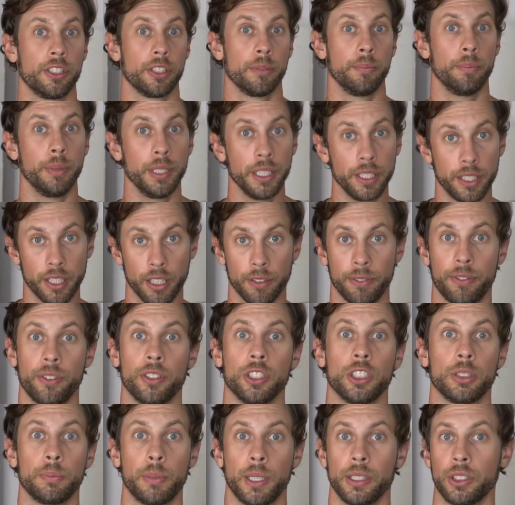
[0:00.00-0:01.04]
to be there for
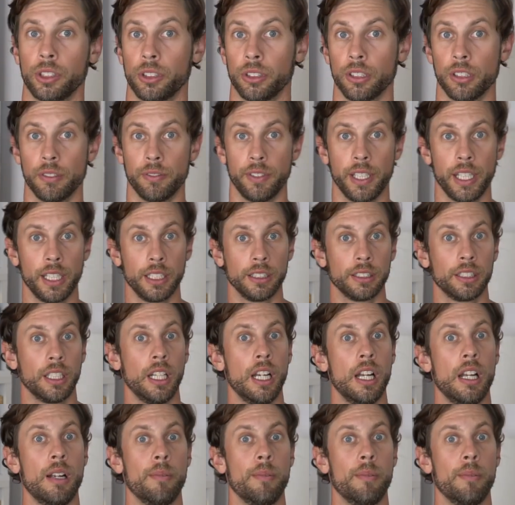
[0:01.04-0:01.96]
a special event,